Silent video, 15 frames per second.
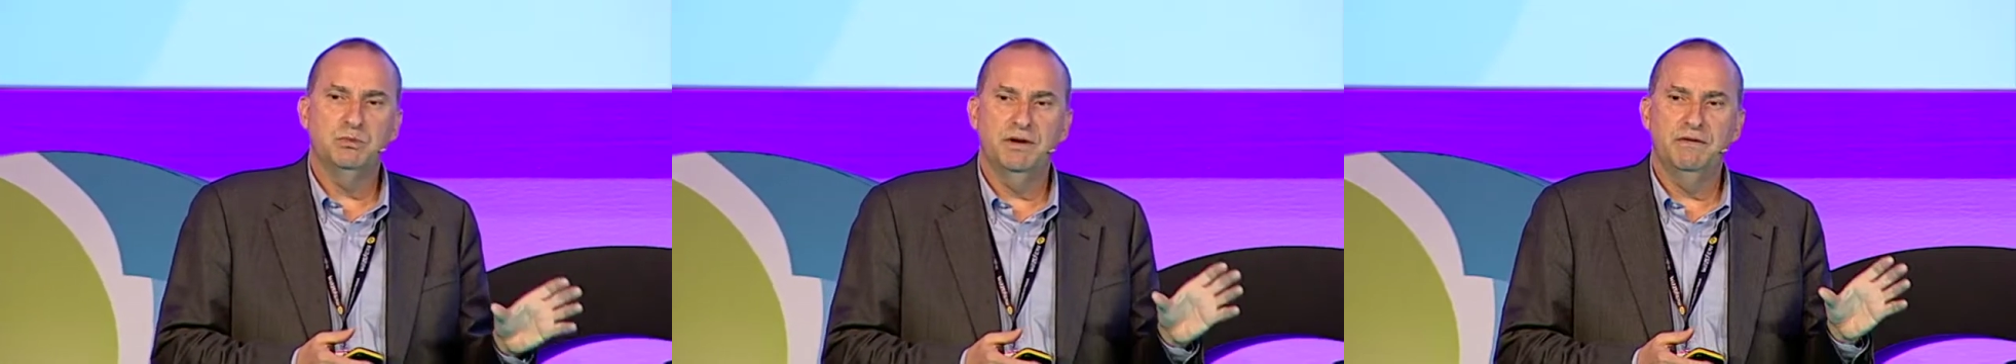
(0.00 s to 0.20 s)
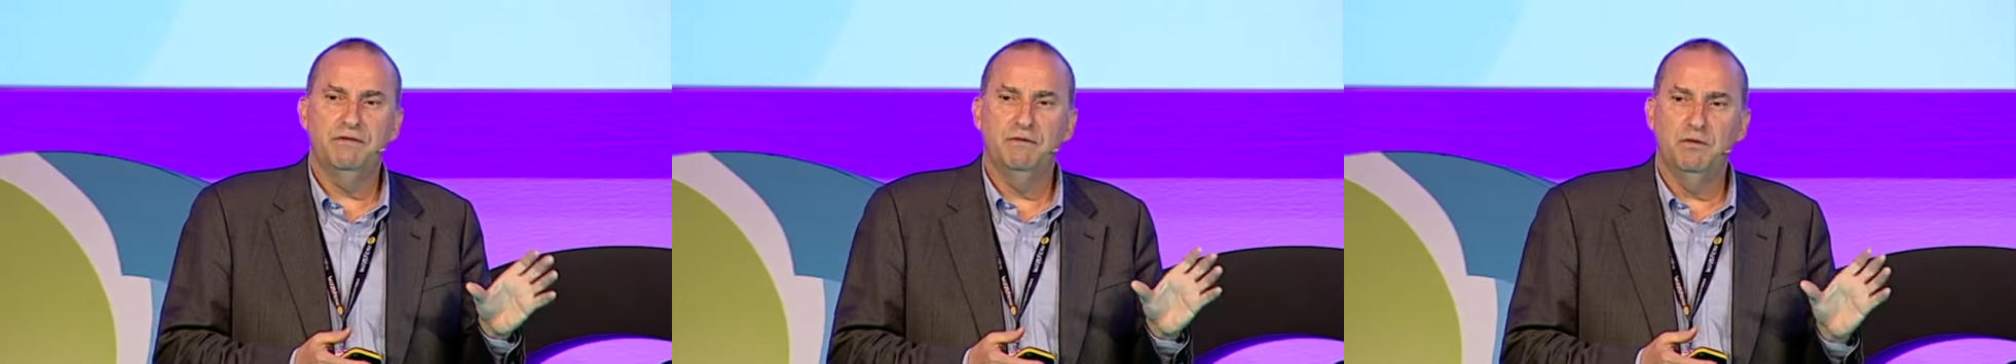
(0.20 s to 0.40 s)

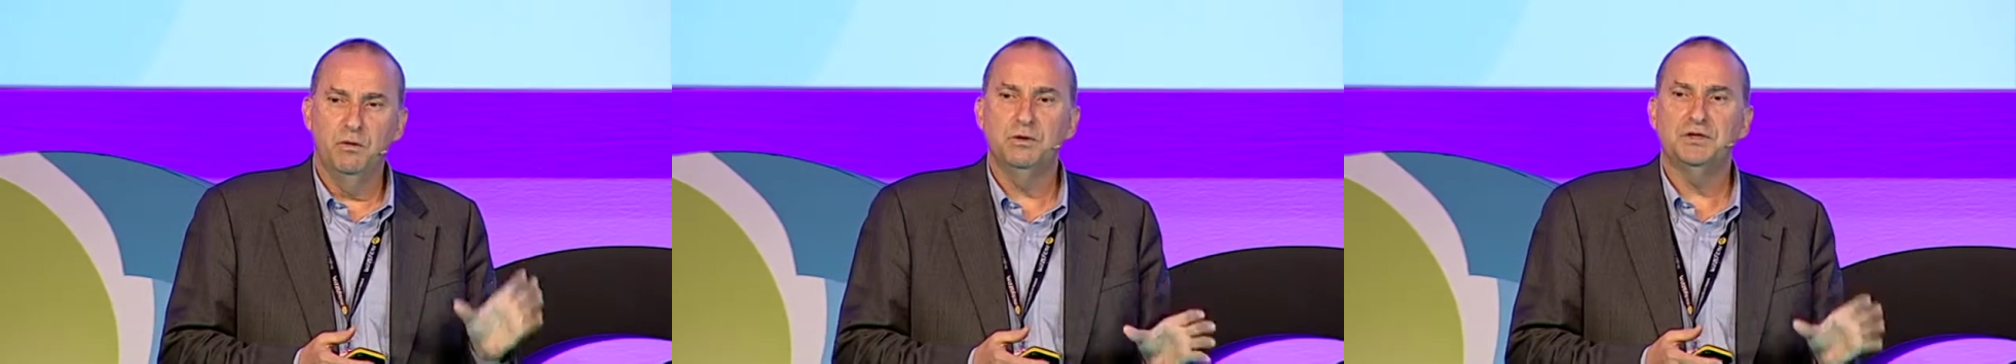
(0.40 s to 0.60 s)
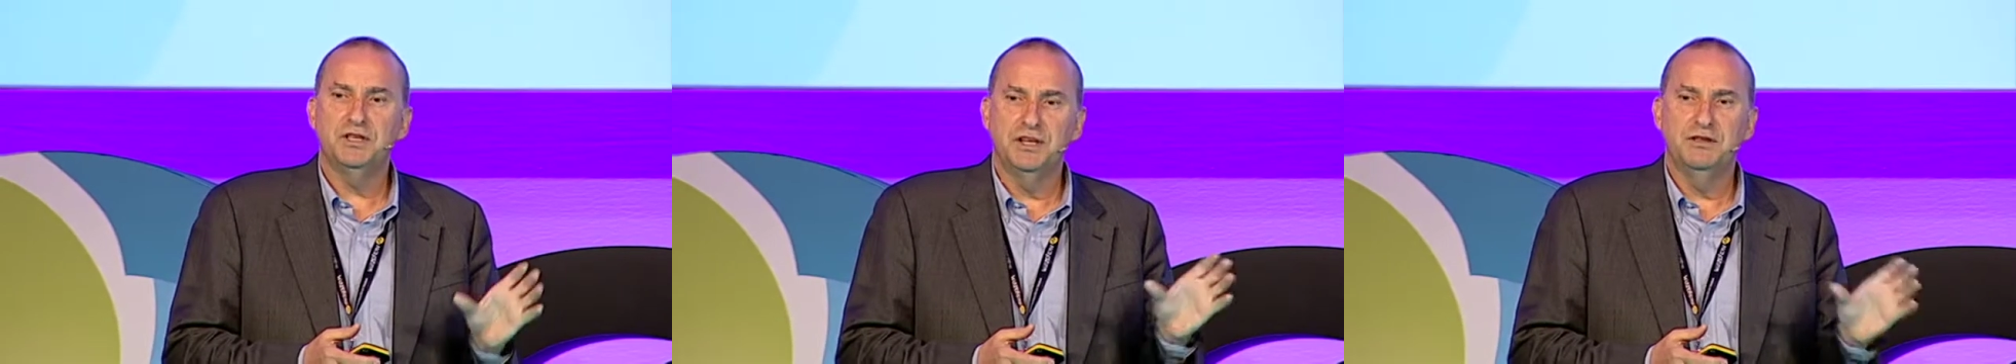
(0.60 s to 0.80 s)
we're
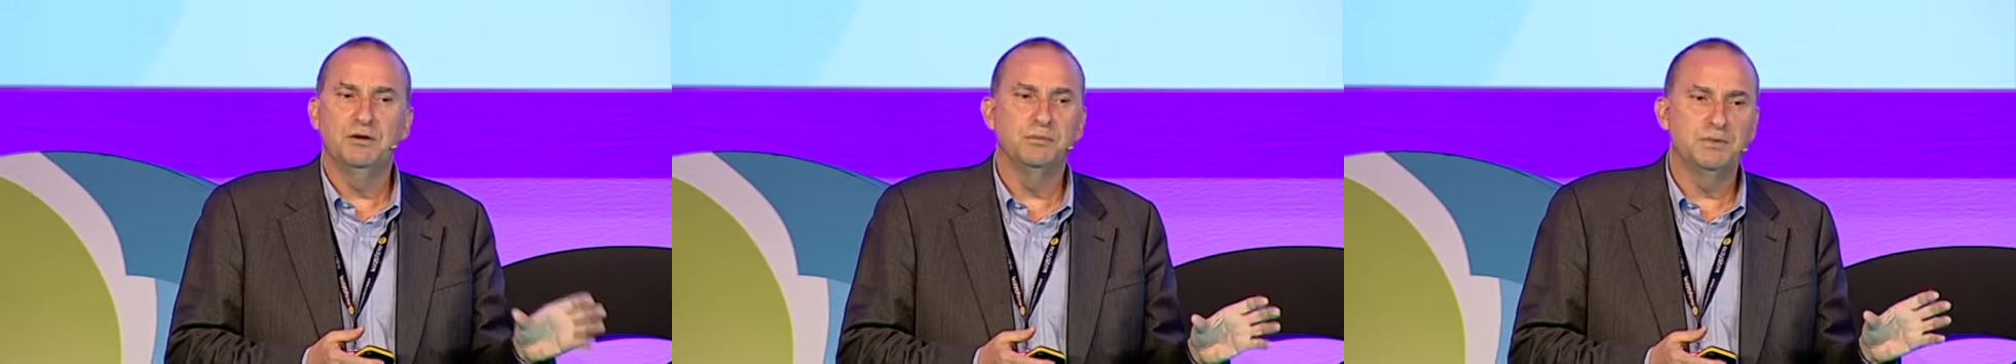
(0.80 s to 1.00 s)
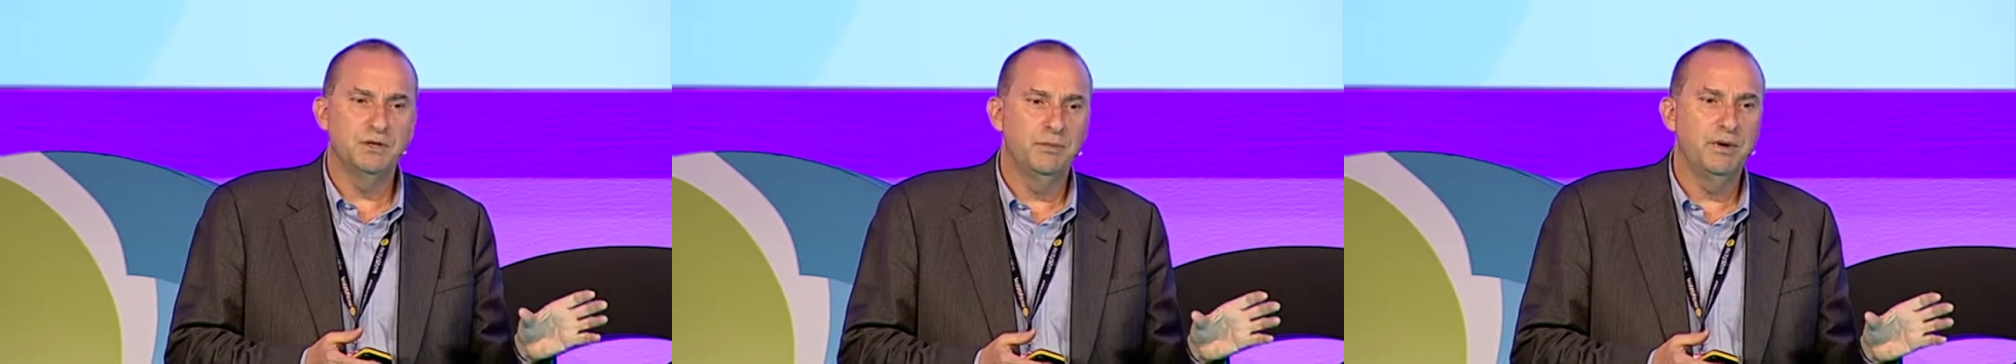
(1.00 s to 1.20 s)
forcing
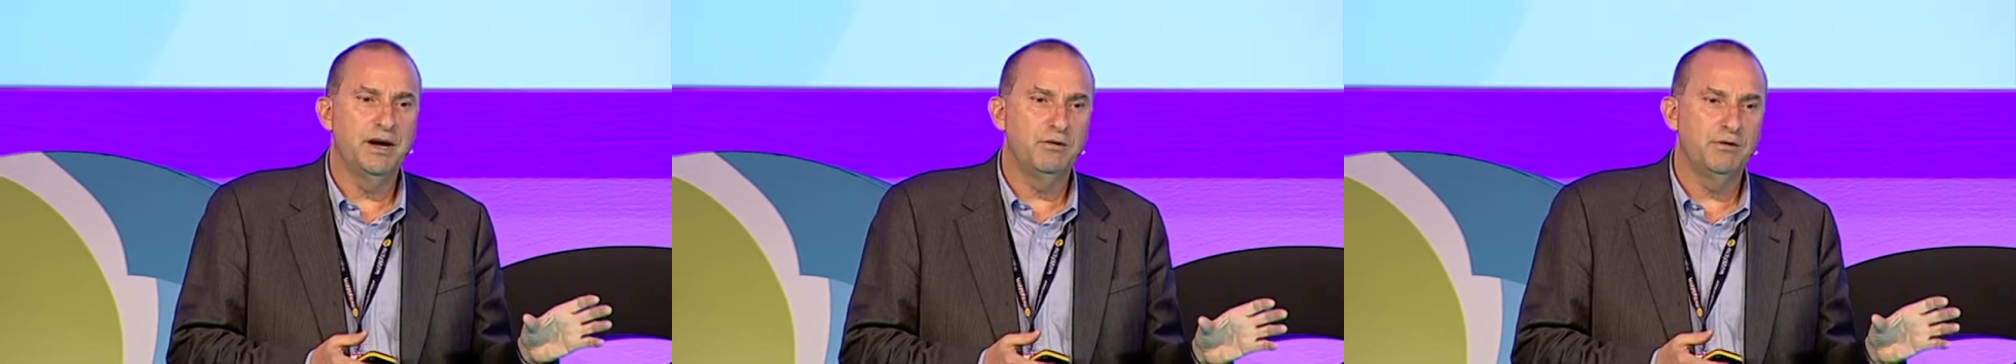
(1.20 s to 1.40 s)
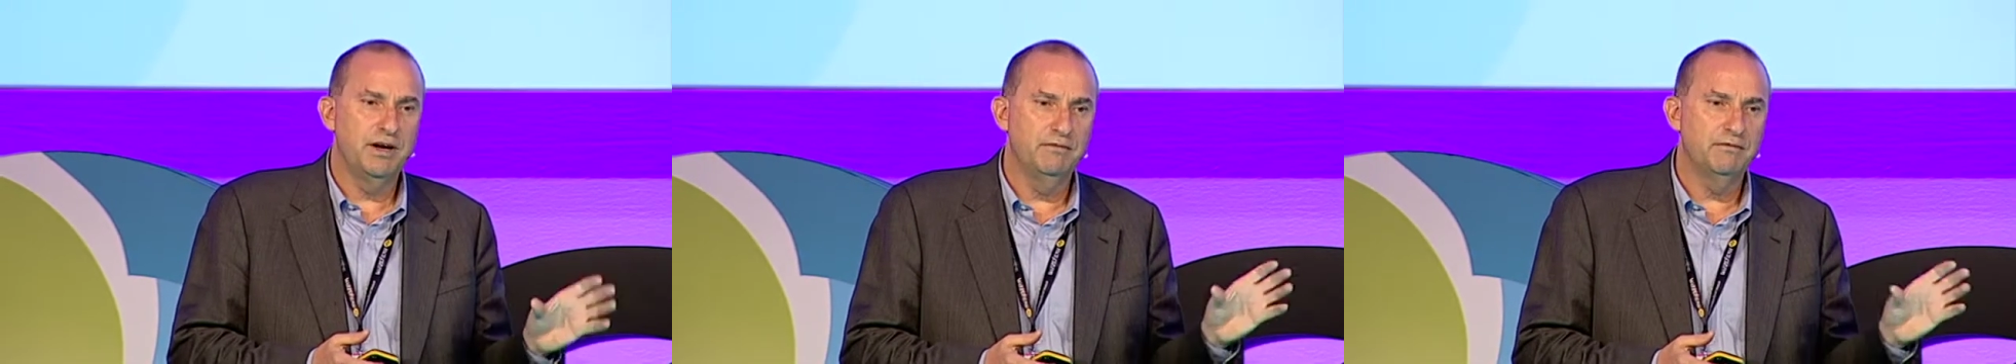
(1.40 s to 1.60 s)
them to
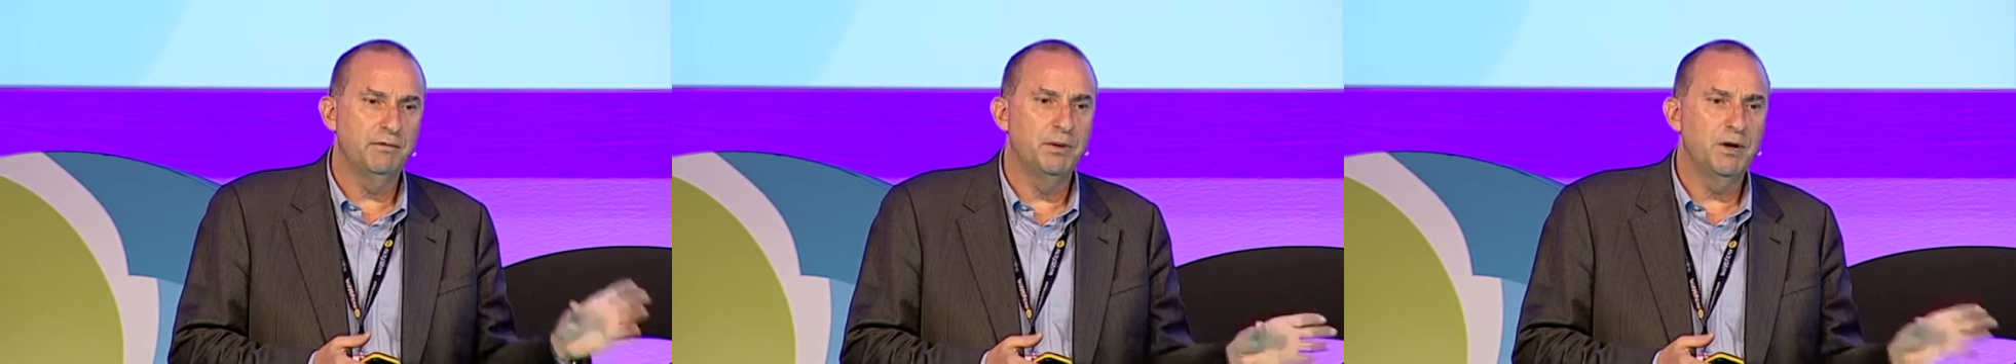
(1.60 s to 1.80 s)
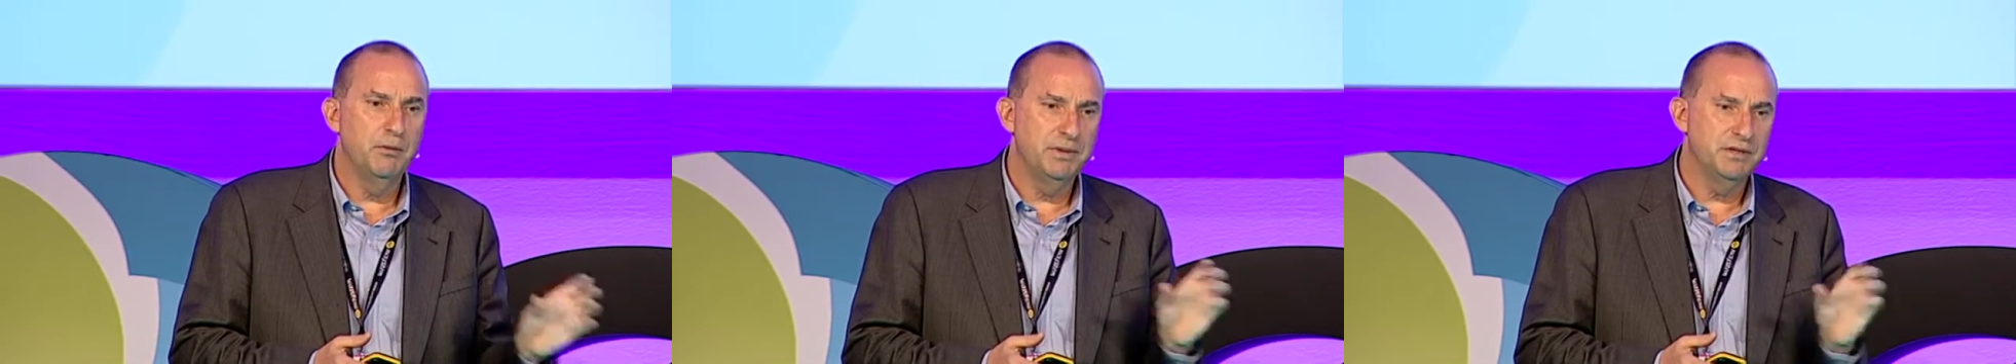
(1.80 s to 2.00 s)
migrate from
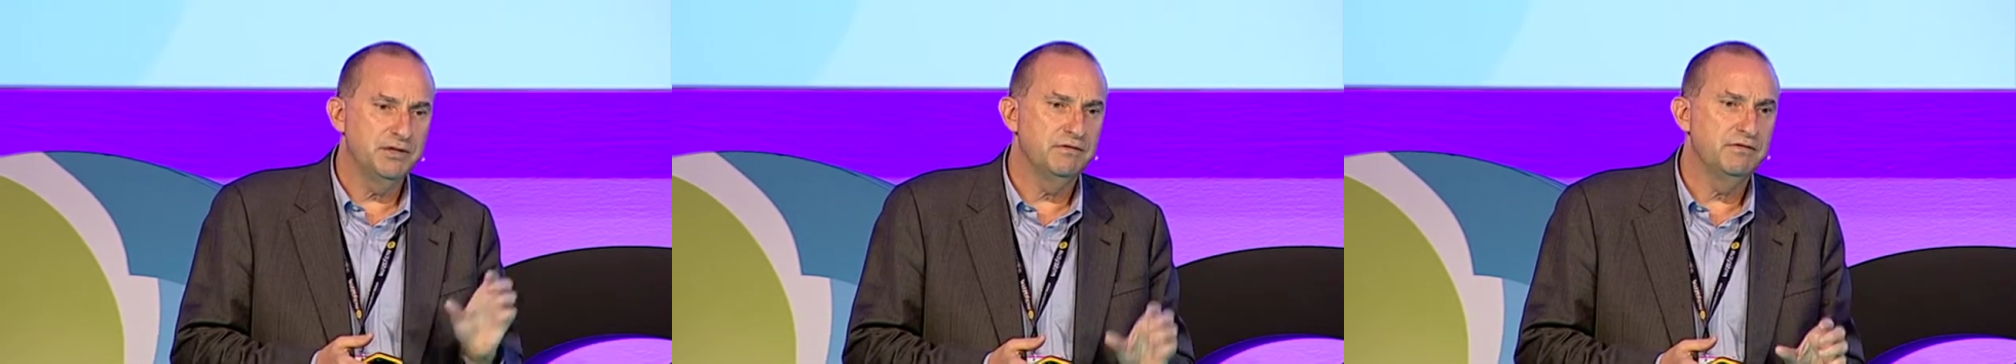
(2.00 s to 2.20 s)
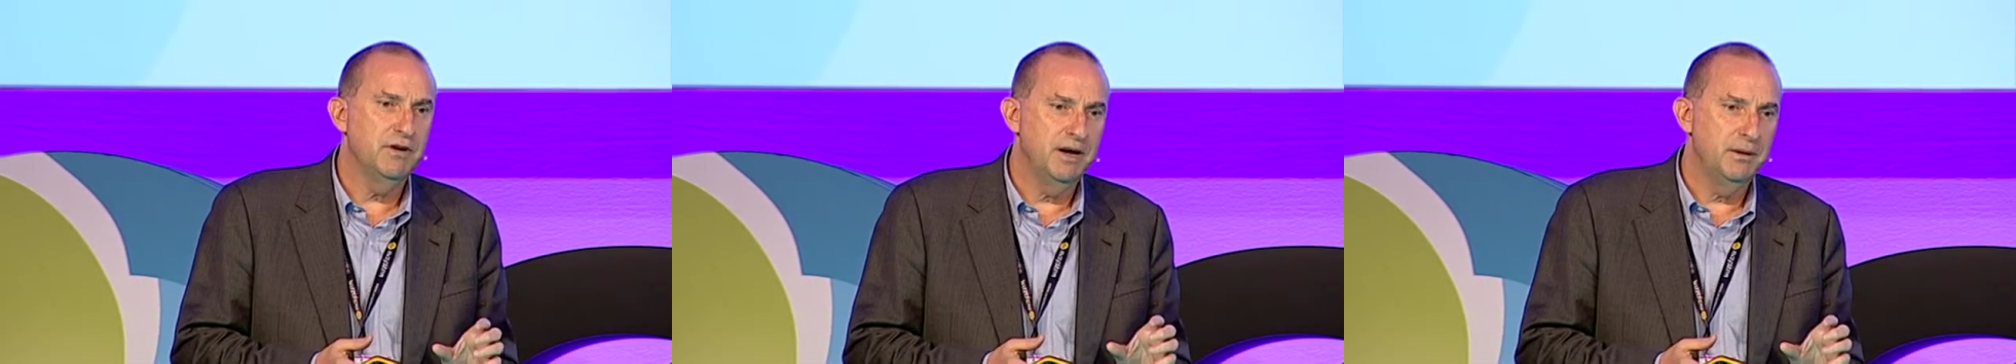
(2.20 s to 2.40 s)
copper to
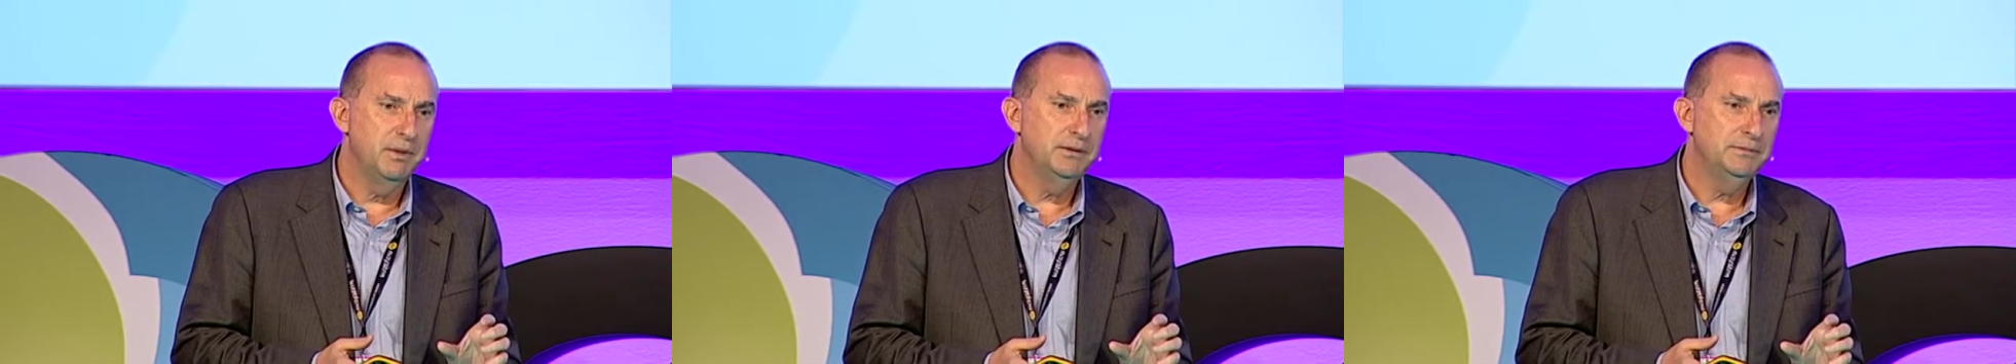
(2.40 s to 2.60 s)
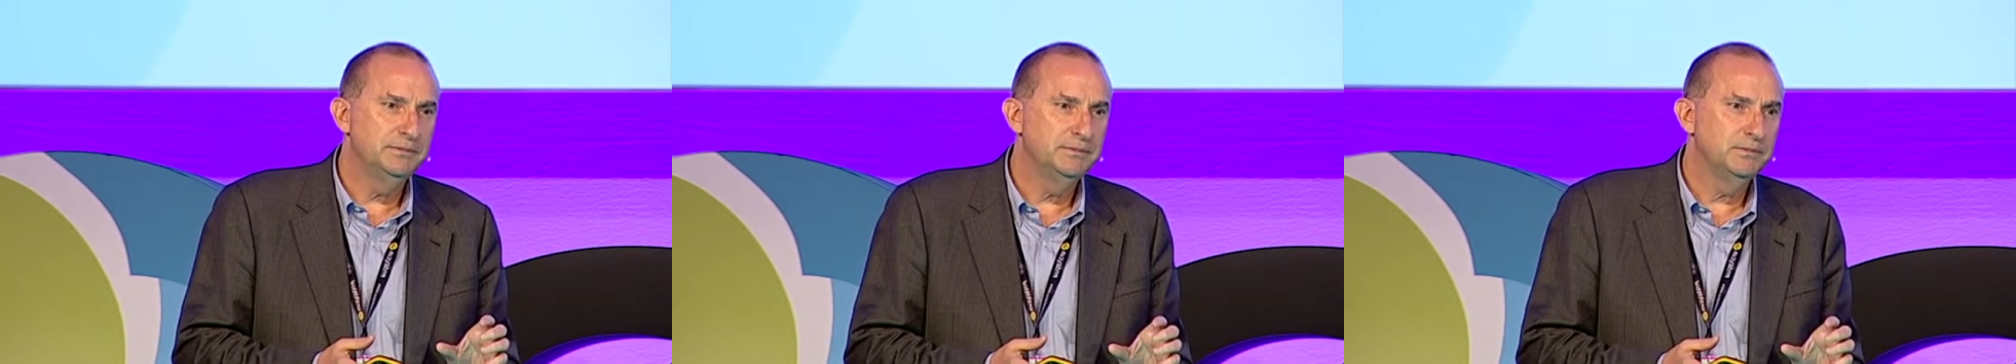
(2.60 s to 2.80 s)
fiber.